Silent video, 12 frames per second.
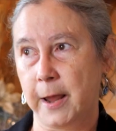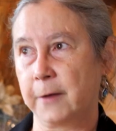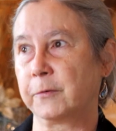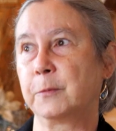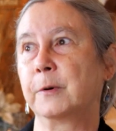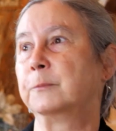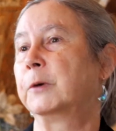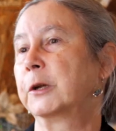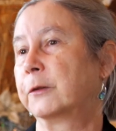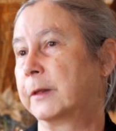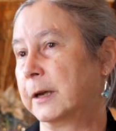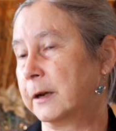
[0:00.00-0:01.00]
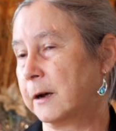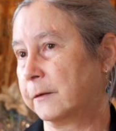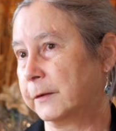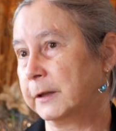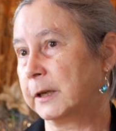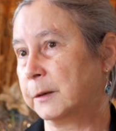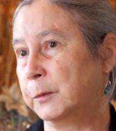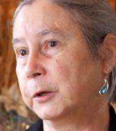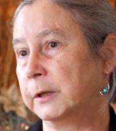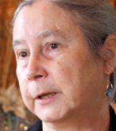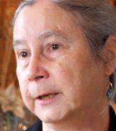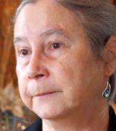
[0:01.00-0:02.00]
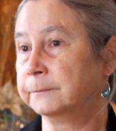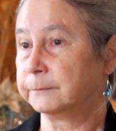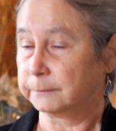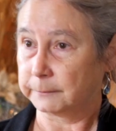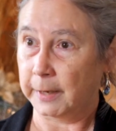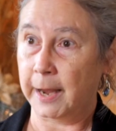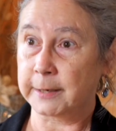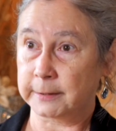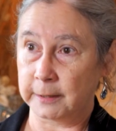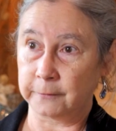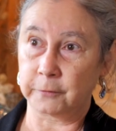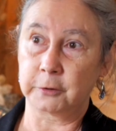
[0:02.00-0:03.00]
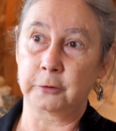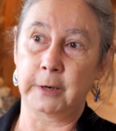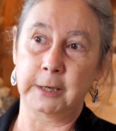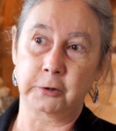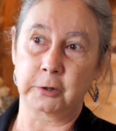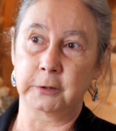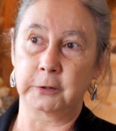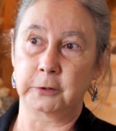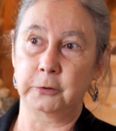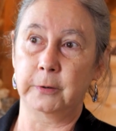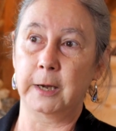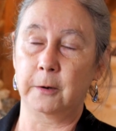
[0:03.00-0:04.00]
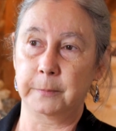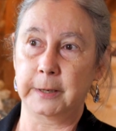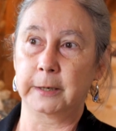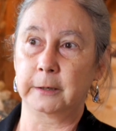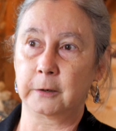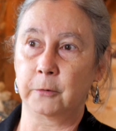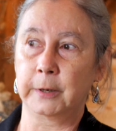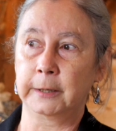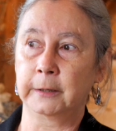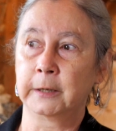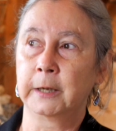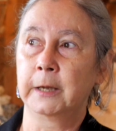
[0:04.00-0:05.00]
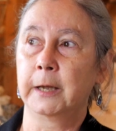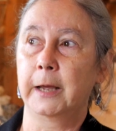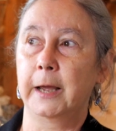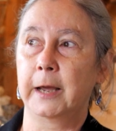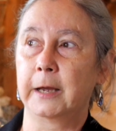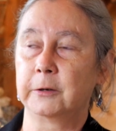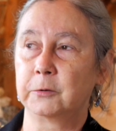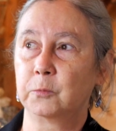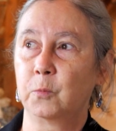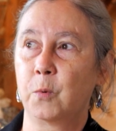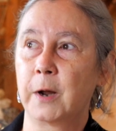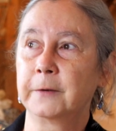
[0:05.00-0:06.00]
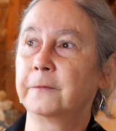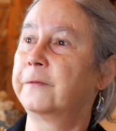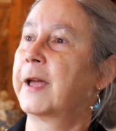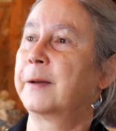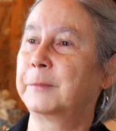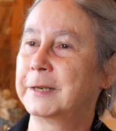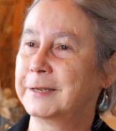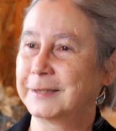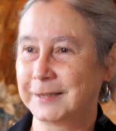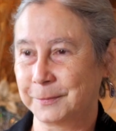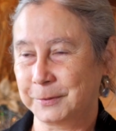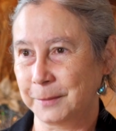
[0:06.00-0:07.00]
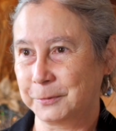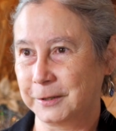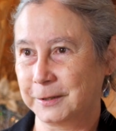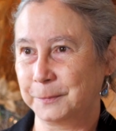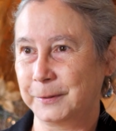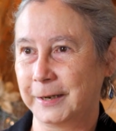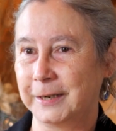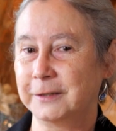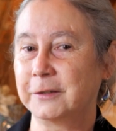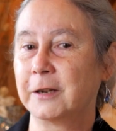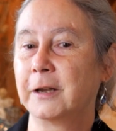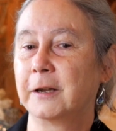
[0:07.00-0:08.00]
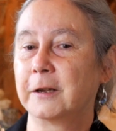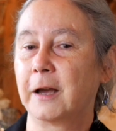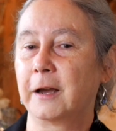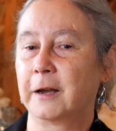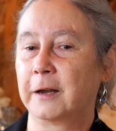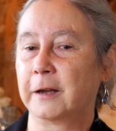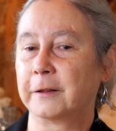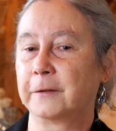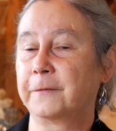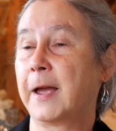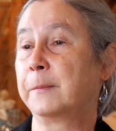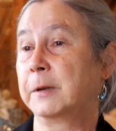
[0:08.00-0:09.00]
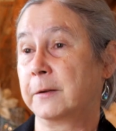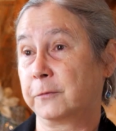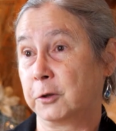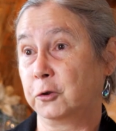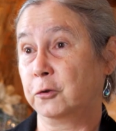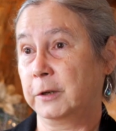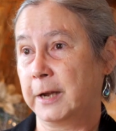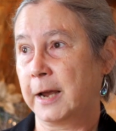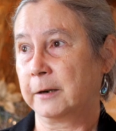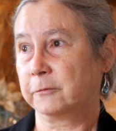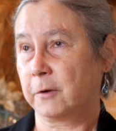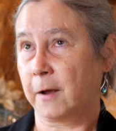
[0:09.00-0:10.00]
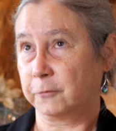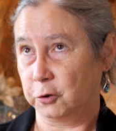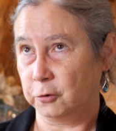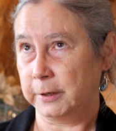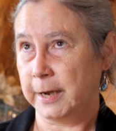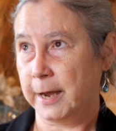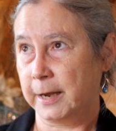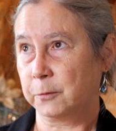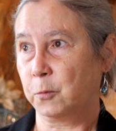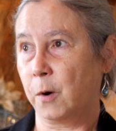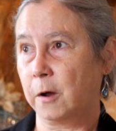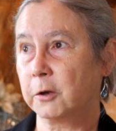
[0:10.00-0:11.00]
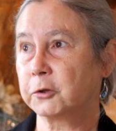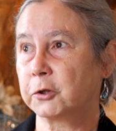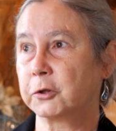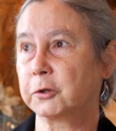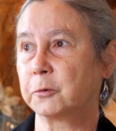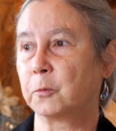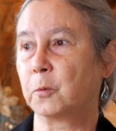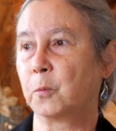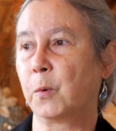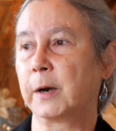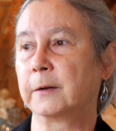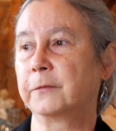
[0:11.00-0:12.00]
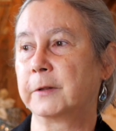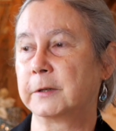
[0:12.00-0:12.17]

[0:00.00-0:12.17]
everyone we could think of in the community, asking for donations to help get it going. And one family stepped up to the plate, the family of Julia Ann Walsh. One of the